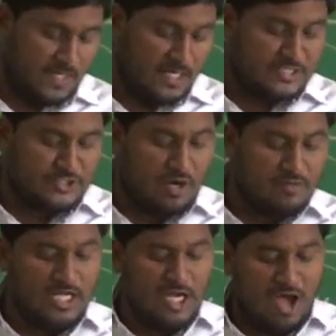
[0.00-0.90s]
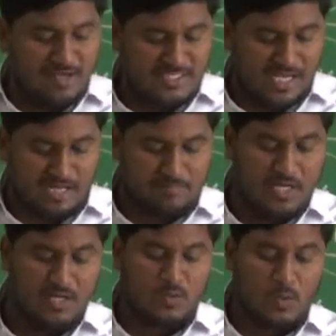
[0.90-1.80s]
It's not a large
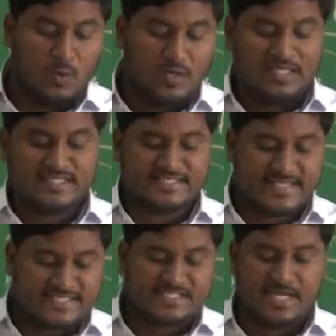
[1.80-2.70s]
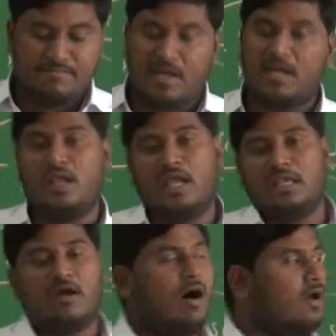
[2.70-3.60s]
army, only 60 men
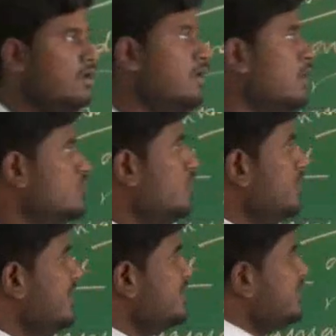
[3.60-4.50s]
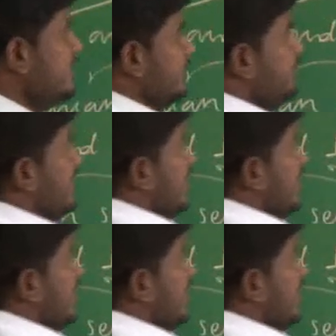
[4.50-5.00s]
in all. So what is the,